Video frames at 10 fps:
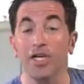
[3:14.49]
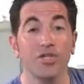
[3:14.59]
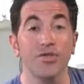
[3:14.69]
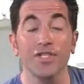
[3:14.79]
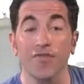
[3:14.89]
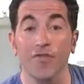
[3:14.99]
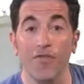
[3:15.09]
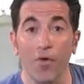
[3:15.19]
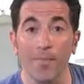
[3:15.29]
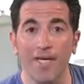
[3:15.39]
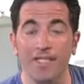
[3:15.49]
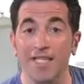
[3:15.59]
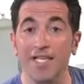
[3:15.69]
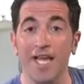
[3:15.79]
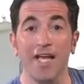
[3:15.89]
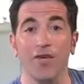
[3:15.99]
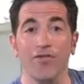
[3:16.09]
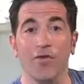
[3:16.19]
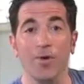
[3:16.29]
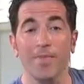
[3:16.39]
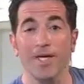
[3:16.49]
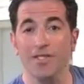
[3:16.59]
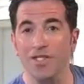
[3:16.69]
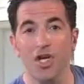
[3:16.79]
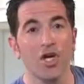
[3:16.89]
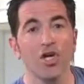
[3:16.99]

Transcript: You do this for 4 minutes. At the end of 4 minutes,